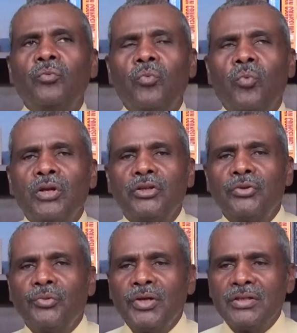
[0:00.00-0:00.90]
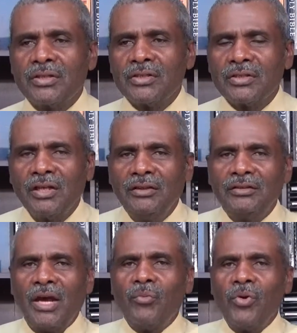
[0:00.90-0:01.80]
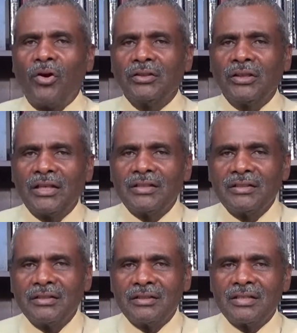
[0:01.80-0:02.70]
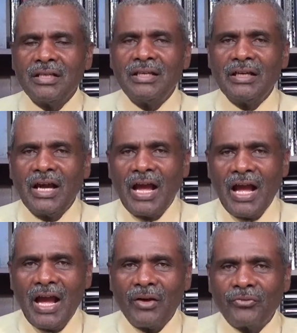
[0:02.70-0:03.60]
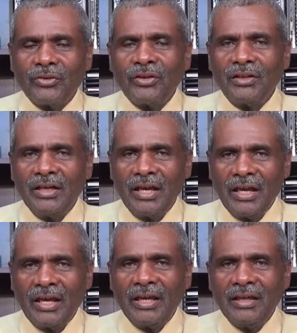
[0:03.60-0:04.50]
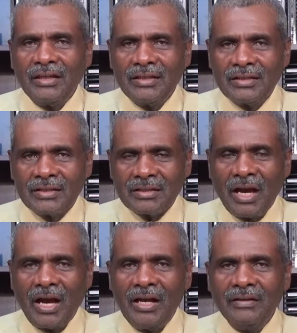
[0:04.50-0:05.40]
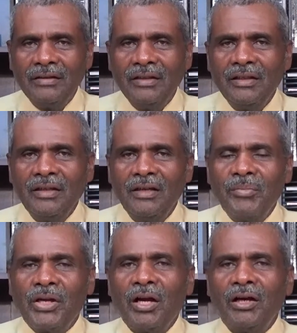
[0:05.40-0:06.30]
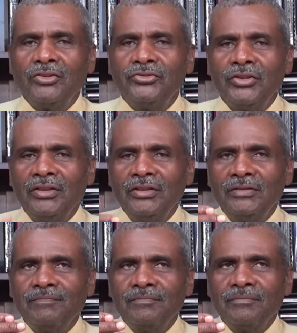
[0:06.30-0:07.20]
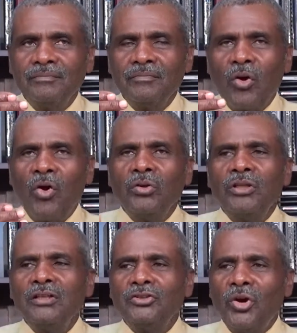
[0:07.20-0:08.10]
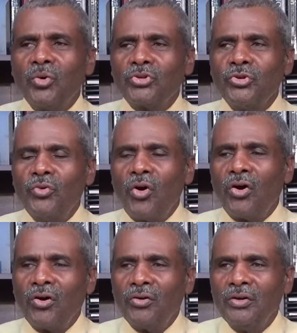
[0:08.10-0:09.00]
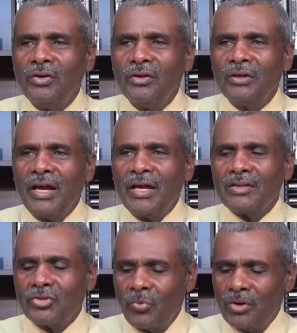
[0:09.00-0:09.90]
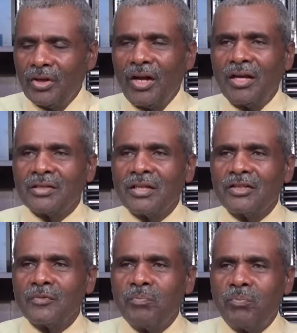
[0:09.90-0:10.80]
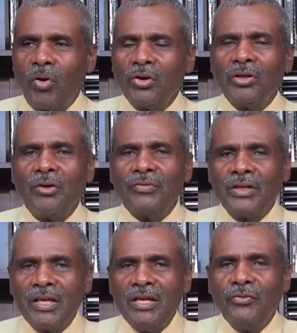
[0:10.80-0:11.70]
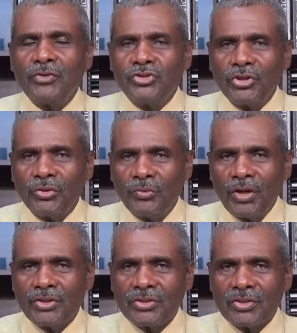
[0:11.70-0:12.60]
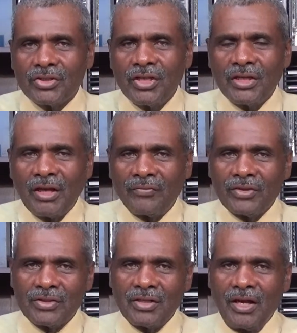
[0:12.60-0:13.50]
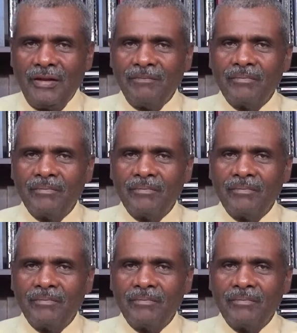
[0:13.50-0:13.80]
one of the reasons that we ought not seek after a sign, because only those who are, as the Word of God says, part of an evil generation seek it after a sign.